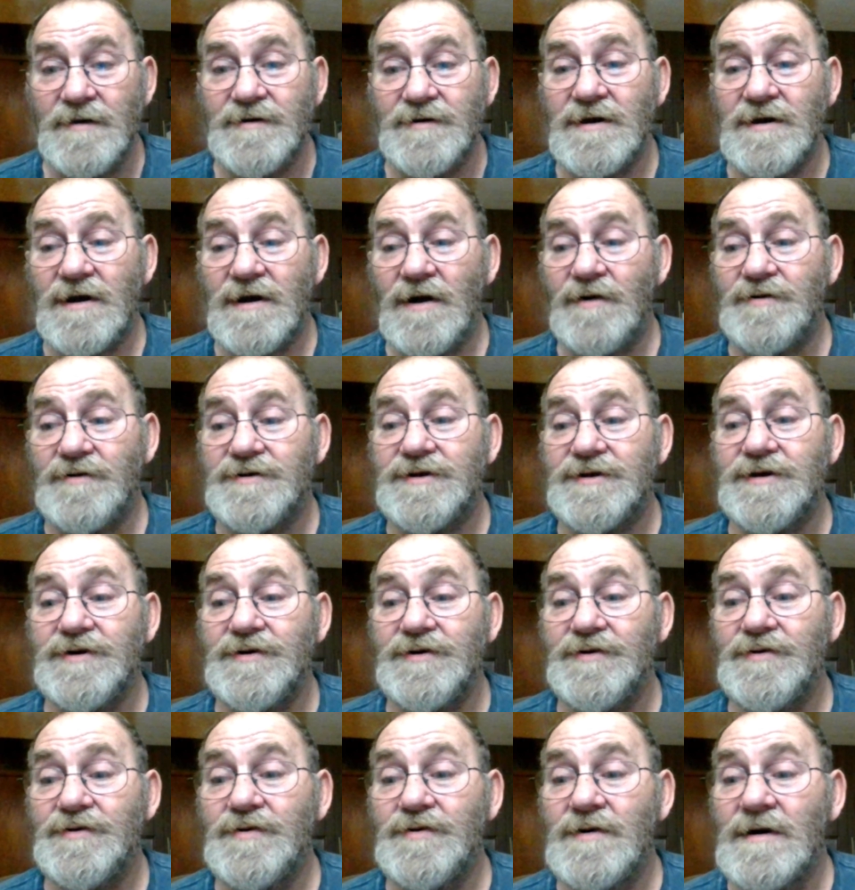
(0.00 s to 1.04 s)
to go
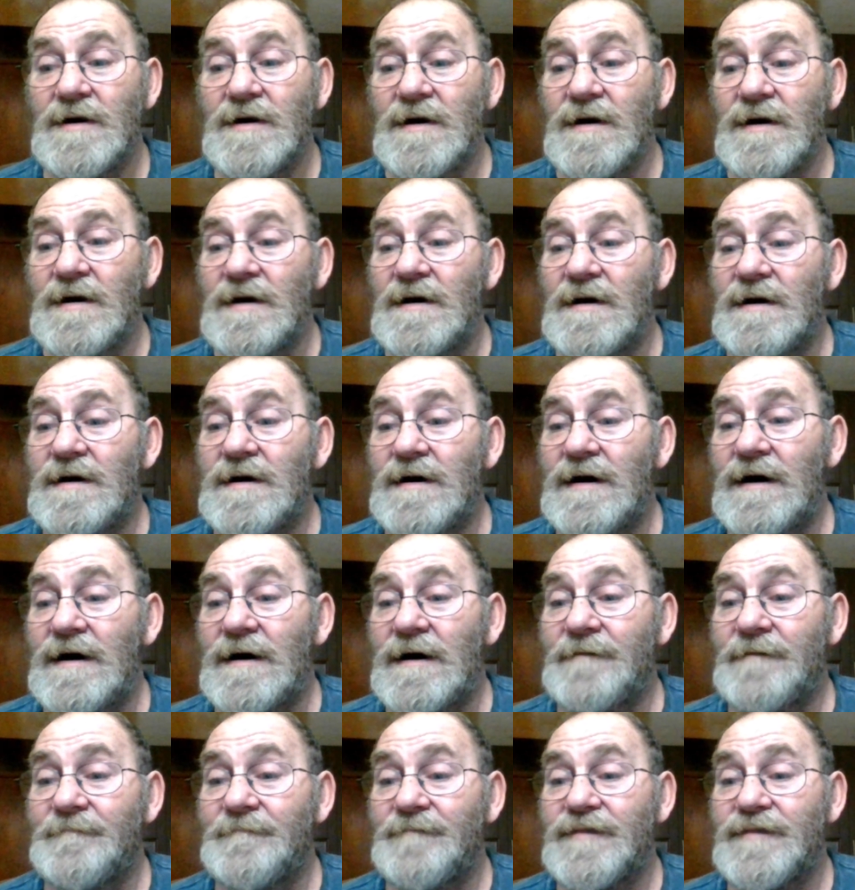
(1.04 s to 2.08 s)
to.
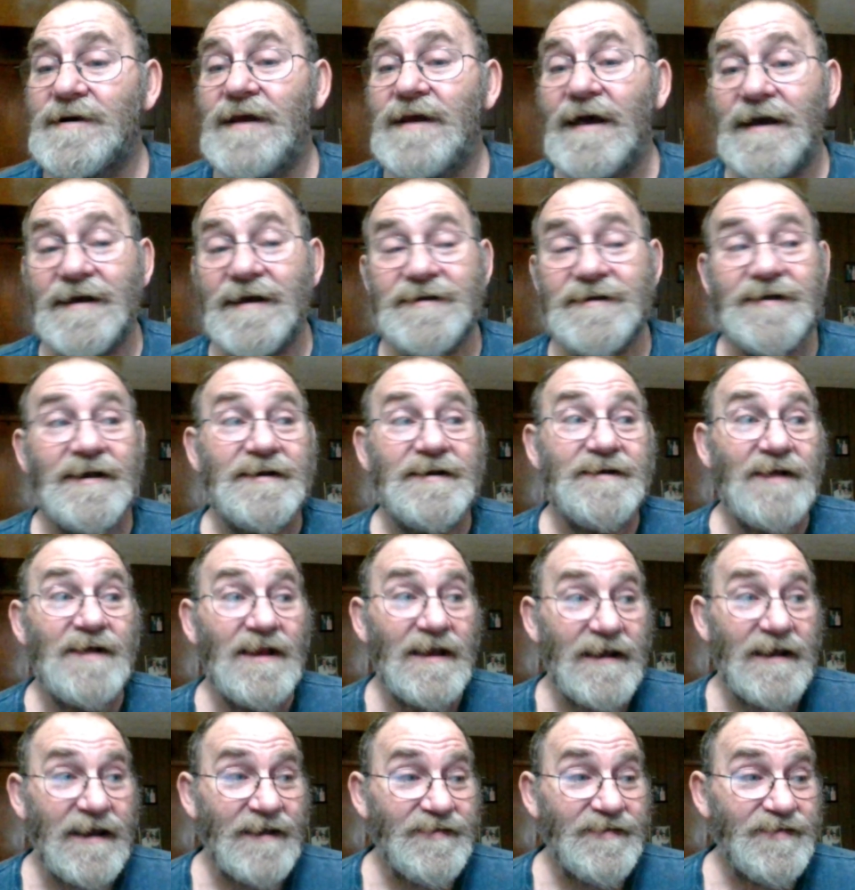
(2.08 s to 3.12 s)
Um, but like I said, until
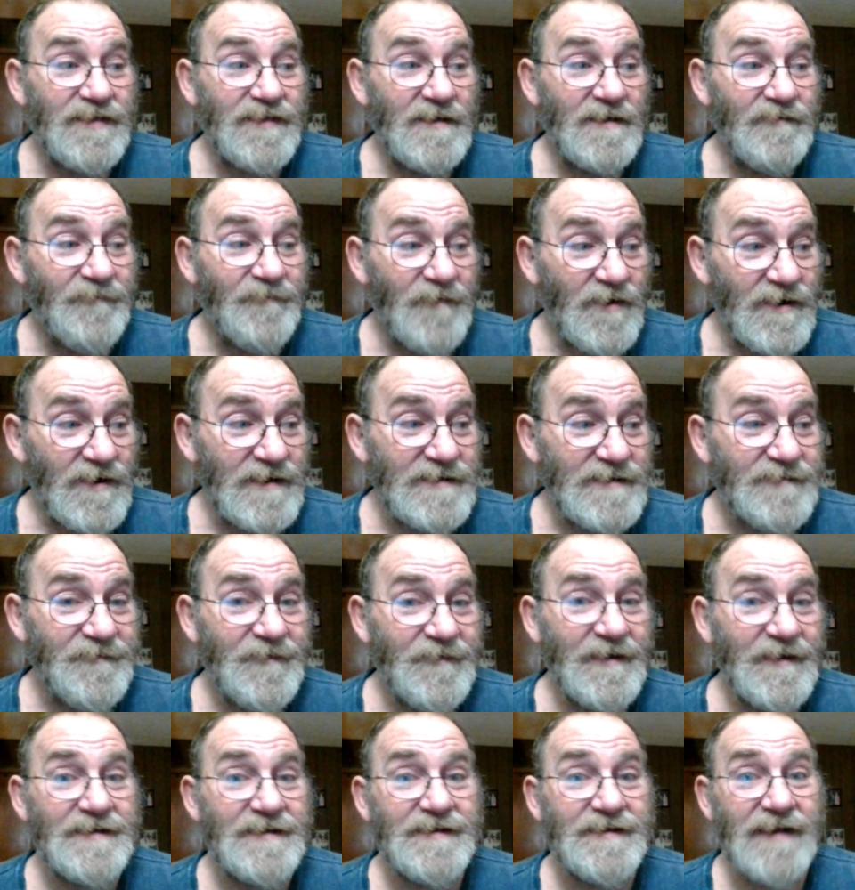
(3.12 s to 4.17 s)
I get the furnace
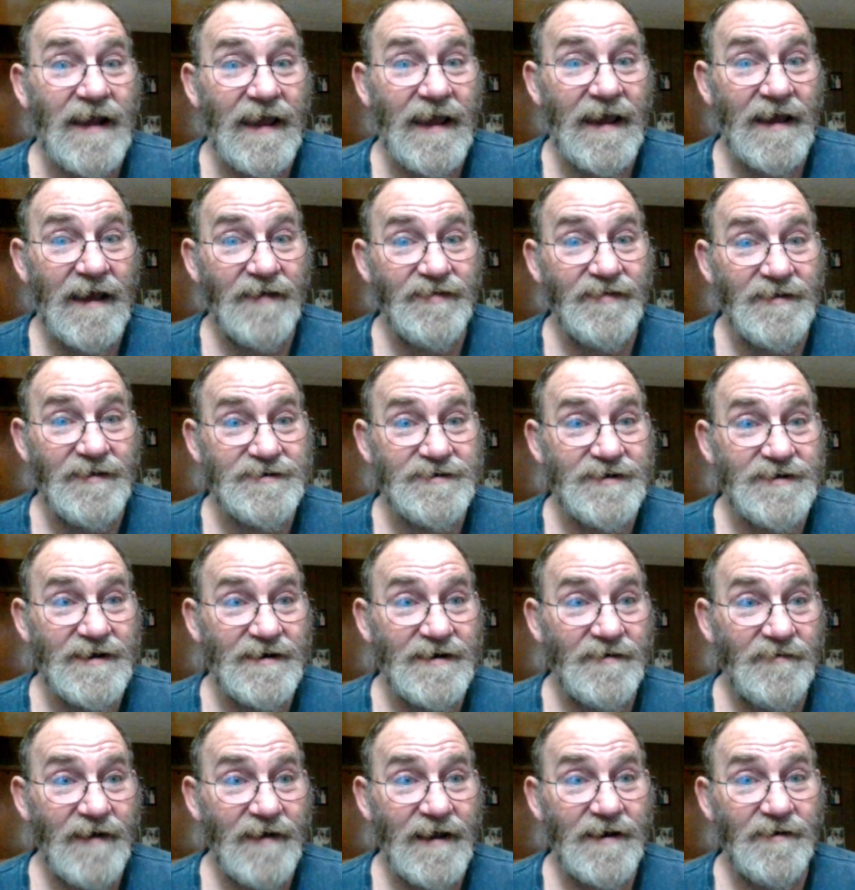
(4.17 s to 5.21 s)
fixed and the
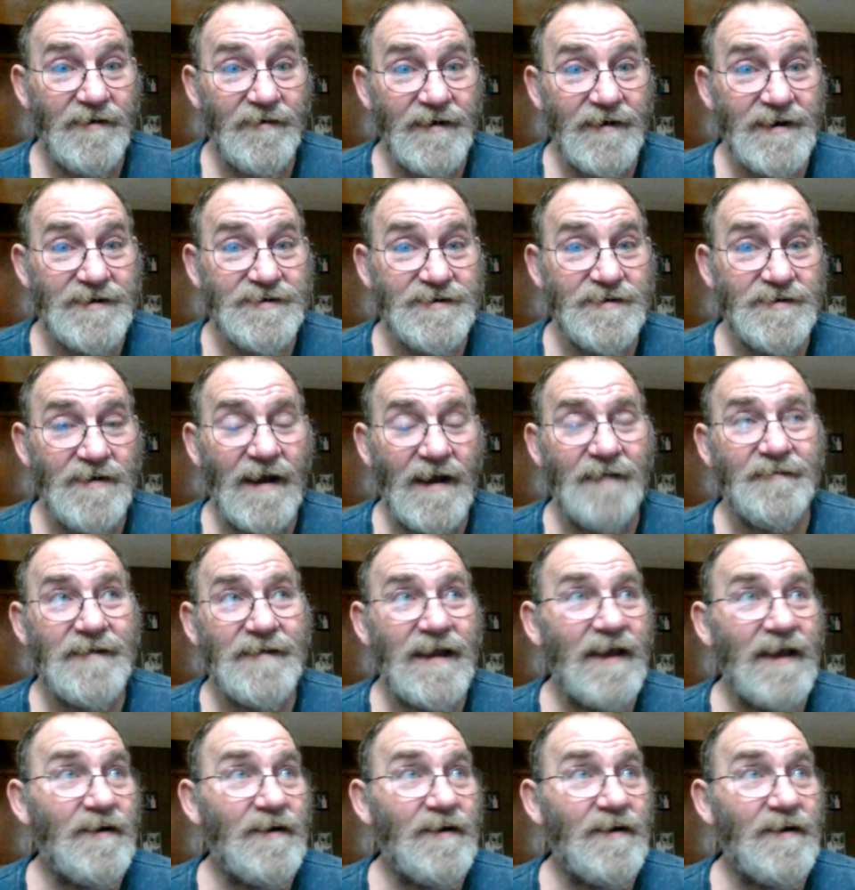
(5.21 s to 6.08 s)
generator issue, I